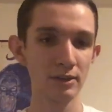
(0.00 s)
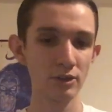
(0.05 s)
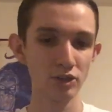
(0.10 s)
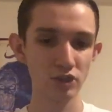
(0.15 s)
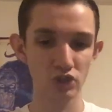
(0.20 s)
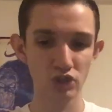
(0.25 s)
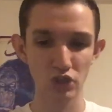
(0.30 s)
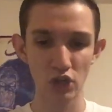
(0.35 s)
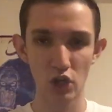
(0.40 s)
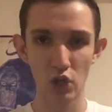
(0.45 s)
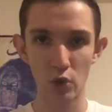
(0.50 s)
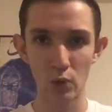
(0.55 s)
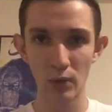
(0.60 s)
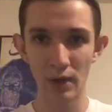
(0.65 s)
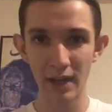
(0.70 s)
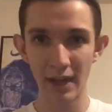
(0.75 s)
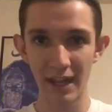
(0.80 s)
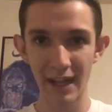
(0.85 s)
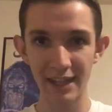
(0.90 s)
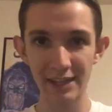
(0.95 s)
So
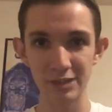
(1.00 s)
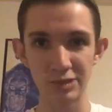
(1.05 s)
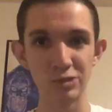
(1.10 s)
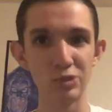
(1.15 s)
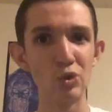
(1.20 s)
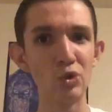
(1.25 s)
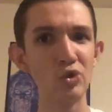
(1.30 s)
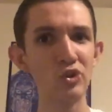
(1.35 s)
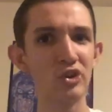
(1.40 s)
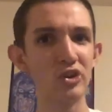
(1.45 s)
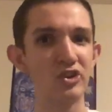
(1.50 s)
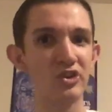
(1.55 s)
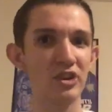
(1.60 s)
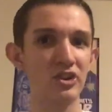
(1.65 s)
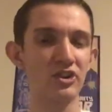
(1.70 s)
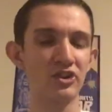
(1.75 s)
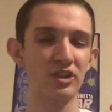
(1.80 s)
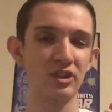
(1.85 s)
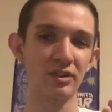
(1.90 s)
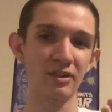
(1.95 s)
it loses
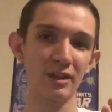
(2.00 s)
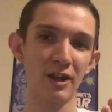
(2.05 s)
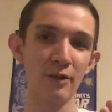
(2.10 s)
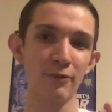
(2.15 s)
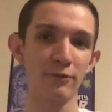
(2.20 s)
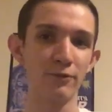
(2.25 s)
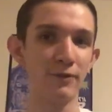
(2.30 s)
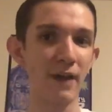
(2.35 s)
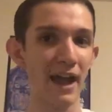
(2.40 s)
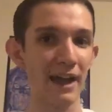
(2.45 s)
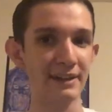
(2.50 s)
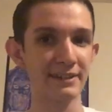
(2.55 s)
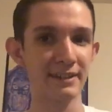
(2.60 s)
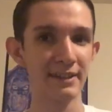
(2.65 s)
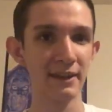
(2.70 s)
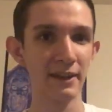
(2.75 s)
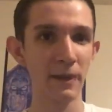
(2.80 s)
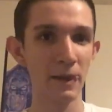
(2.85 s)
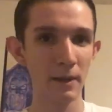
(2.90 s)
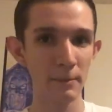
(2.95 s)
its effect.
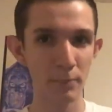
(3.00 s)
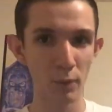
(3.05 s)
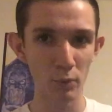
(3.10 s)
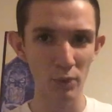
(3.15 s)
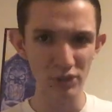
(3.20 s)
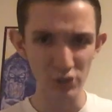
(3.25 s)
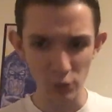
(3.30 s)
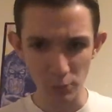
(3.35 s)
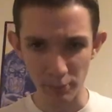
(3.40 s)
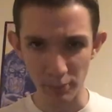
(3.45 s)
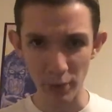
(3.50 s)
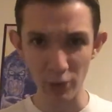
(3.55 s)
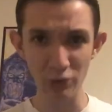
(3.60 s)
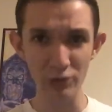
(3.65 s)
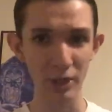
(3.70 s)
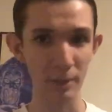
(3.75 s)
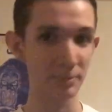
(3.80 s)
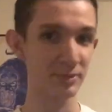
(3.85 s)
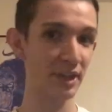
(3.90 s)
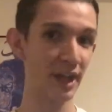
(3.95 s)
But when you
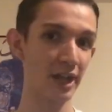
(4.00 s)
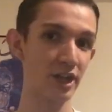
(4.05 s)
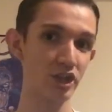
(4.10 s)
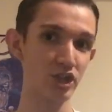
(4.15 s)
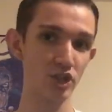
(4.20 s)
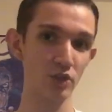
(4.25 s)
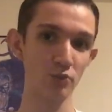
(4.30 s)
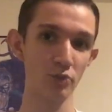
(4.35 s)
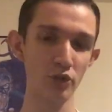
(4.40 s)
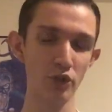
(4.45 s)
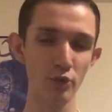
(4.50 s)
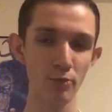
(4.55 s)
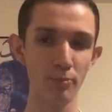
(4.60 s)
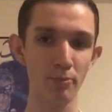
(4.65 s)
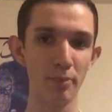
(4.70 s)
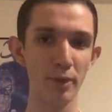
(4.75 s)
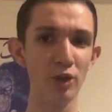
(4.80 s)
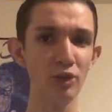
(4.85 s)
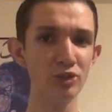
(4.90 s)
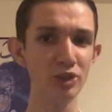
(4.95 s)
build up tension, when you
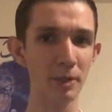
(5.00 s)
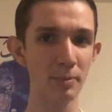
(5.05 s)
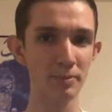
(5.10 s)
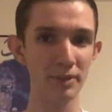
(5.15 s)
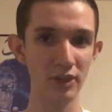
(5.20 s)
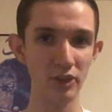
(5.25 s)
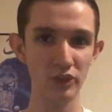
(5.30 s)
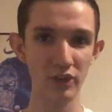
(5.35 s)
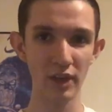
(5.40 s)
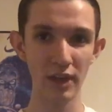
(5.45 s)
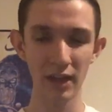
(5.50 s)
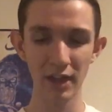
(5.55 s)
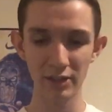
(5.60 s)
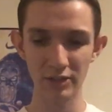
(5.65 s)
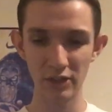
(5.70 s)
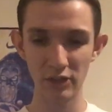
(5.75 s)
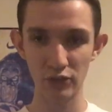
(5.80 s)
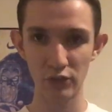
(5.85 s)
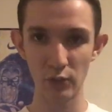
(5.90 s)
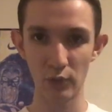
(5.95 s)
build up these
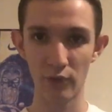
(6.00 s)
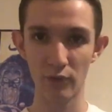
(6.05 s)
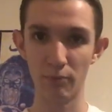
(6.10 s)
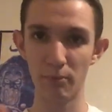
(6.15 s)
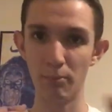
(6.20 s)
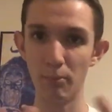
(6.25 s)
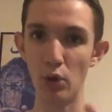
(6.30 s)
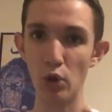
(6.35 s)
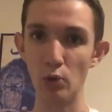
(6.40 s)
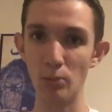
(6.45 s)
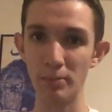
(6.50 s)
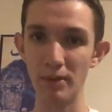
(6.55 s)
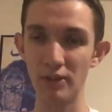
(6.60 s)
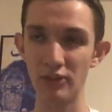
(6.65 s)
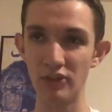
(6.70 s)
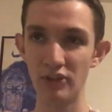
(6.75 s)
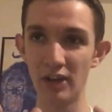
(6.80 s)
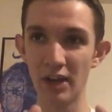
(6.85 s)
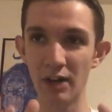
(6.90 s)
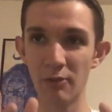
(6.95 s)
sort of
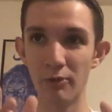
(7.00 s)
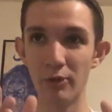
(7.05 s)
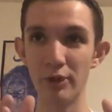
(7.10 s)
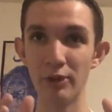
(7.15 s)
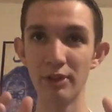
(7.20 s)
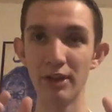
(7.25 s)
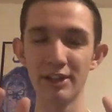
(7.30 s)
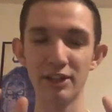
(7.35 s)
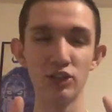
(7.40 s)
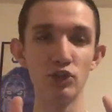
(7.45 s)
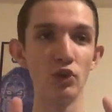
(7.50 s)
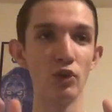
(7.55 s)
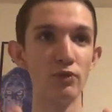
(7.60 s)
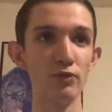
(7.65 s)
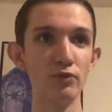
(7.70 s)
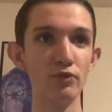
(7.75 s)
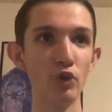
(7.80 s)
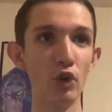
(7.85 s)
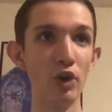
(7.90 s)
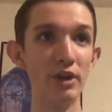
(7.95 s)
moments where you're like, you
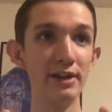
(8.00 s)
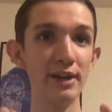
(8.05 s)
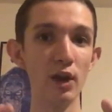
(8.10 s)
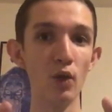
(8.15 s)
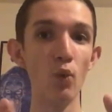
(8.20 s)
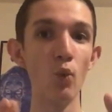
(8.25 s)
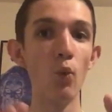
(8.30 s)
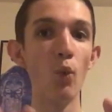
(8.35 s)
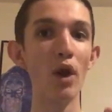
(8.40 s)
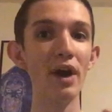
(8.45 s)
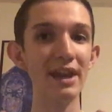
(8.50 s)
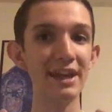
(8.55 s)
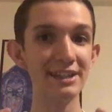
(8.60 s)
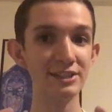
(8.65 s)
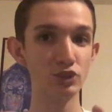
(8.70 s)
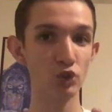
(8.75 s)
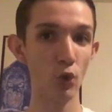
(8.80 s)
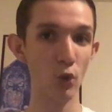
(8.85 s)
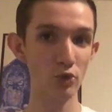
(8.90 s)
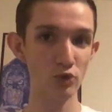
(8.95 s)
have no idea what
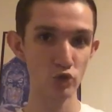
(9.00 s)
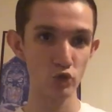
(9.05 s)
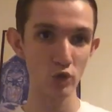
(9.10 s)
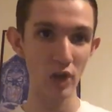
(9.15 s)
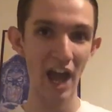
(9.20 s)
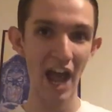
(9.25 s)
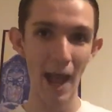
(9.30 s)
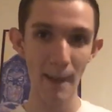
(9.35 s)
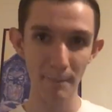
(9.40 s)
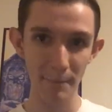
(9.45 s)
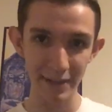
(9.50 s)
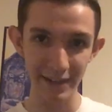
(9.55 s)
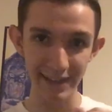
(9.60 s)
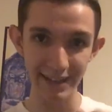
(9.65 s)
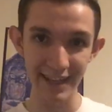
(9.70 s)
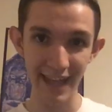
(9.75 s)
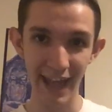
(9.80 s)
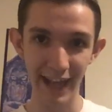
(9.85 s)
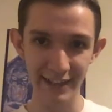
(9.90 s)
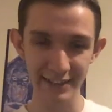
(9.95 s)
is going to
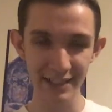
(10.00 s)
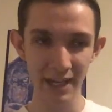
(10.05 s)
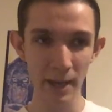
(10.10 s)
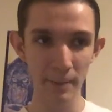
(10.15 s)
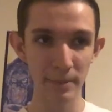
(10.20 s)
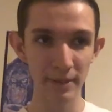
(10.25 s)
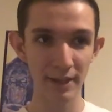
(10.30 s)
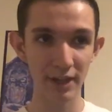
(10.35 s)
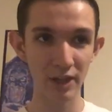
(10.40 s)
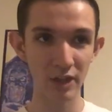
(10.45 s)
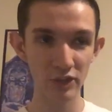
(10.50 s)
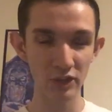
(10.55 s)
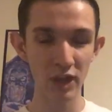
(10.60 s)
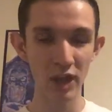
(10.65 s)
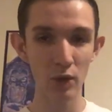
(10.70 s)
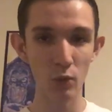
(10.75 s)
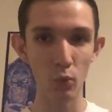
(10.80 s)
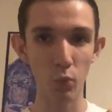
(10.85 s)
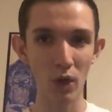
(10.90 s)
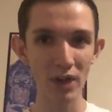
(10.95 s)
happen next, because
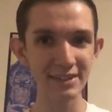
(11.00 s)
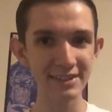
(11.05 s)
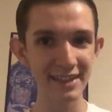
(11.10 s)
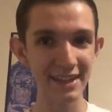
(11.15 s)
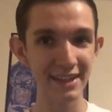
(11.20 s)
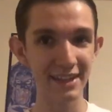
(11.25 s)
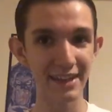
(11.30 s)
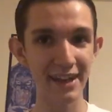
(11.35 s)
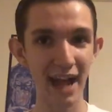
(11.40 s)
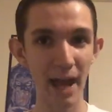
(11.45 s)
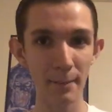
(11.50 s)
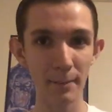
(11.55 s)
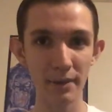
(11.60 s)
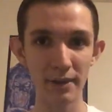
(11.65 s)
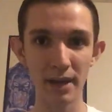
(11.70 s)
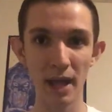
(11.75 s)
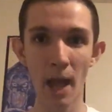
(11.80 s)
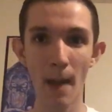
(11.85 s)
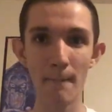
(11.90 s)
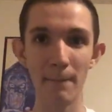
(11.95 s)
one thing could
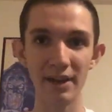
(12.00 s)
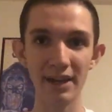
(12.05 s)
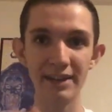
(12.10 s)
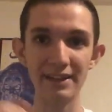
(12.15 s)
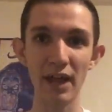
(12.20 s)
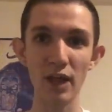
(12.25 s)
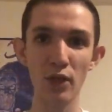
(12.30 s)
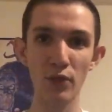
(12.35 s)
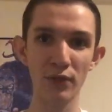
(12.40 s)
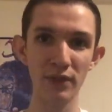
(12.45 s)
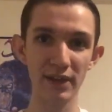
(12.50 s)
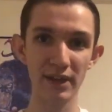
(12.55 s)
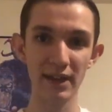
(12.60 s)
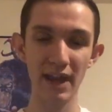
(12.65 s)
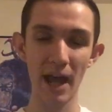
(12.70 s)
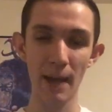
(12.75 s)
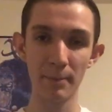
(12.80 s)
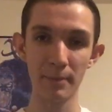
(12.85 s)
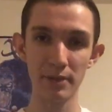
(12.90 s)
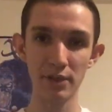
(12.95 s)
happen, but another thing can
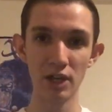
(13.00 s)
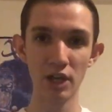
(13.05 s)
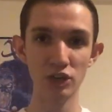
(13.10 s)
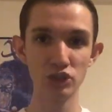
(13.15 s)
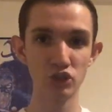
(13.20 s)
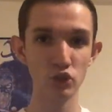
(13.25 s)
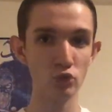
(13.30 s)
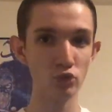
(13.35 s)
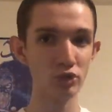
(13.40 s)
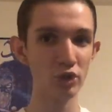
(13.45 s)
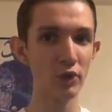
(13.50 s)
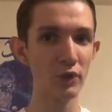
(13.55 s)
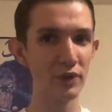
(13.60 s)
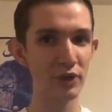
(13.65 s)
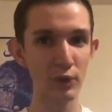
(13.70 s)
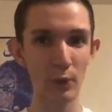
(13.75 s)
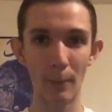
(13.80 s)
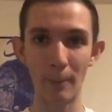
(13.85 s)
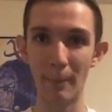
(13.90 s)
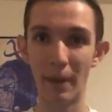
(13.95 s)
happen. So literally
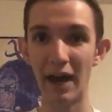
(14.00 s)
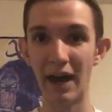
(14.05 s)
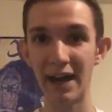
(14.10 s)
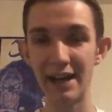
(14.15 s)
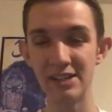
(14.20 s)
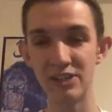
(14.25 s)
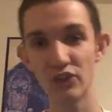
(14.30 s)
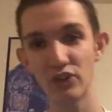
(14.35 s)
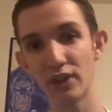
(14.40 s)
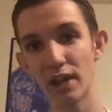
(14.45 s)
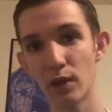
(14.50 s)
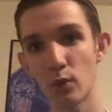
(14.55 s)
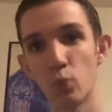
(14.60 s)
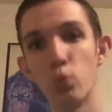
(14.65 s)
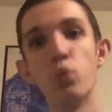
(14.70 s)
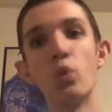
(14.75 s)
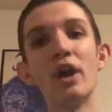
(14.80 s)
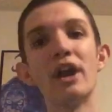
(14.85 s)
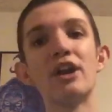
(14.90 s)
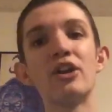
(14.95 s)
your mind is like,
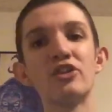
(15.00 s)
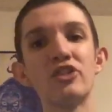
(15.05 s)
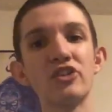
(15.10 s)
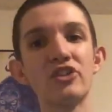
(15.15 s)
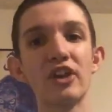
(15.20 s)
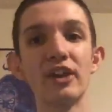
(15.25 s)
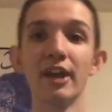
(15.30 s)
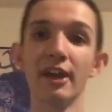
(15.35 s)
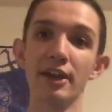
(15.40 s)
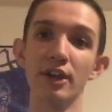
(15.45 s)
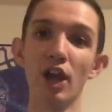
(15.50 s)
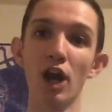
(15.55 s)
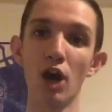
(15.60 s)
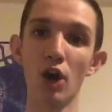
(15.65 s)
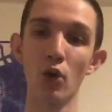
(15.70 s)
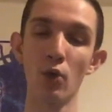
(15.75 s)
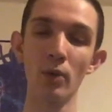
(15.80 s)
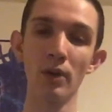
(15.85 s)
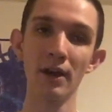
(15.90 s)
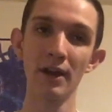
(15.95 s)
where's this gonna
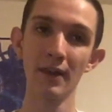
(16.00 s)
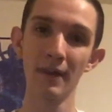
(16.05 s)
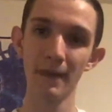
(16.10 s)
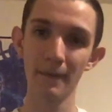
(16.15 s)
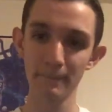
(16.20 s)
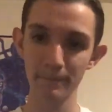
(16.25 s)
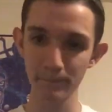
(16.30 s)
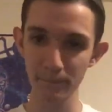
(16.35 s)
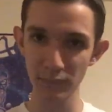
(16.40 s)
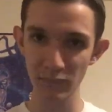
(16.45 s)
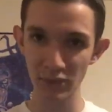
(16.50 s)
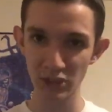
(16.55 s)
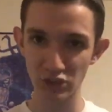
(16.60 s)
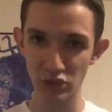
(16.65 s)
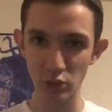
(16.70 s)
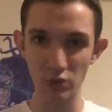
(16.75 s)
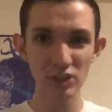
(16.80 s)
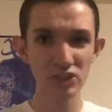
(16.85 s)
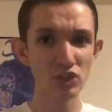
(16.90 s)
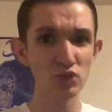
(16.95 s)
go?
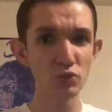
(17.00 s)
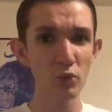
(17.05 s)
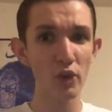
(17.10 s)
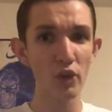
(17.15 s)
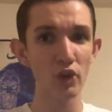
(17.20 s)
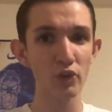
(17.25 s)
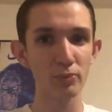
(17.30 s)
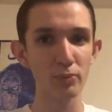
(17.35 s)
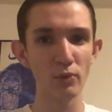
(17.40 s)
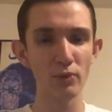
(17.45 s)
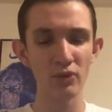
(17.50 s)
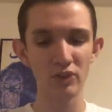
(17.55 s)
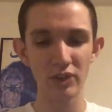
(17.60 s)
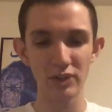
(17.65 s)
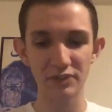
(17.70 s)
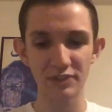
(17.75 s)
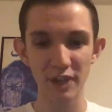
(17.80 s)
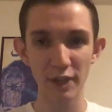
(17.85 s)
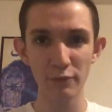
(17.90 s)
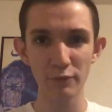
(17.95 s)
So this is one of those movies
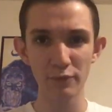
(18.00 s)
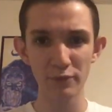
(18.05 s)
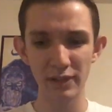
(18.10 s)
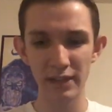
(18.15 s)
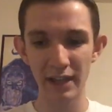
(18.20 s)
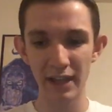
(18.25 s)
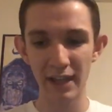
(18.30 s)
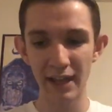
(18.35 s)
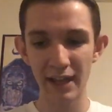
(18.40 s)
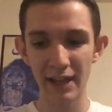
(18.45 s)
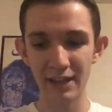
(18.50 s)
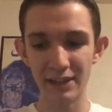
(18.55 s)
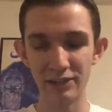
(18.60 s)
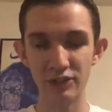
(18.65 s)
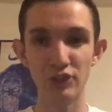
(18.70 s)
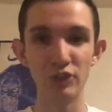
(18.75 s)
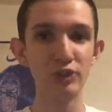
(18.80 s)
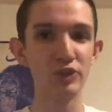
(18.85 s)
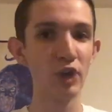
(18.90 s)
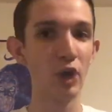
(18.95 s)
that definitely
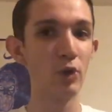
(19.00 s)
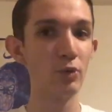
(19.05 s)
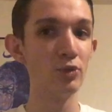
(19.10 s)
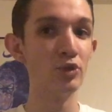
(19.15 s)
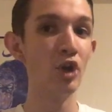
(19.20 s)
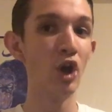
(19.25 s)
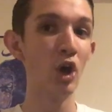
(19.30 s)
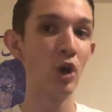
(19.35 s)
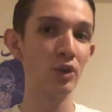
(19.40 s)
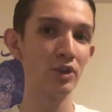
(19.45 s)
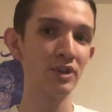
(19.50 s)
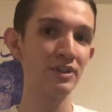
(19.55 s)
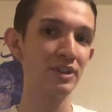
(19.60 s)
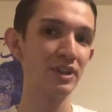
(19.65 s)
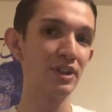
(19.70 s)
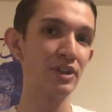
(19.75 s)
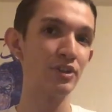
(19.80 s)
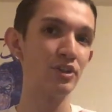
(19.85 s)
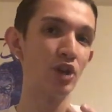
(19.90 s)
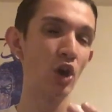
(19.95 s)
you didn't
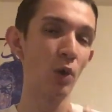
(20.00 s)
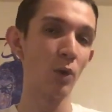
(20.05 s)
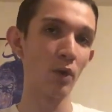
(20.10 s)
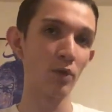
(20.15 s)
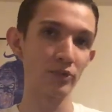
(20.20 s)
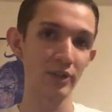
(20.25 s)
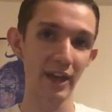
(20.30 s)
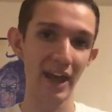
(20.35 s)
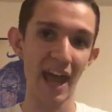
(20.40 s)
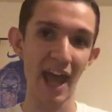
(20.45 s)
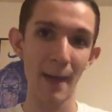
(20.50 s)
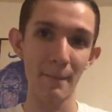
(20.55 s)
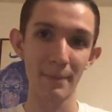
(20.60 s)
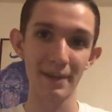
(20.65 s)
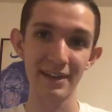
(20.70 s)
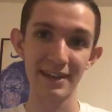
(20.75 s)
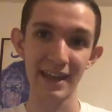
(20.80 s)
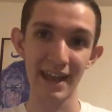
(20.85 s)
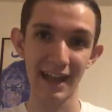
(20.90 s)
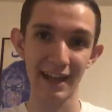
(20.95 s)
know what was gonna
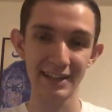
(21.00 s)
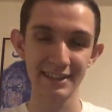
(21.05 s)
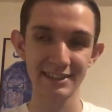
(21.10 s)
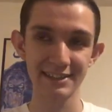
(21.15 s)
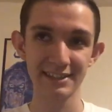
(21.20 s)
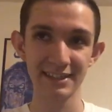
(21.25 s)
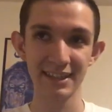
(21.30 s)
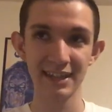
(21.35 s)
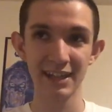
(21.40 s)
happen next.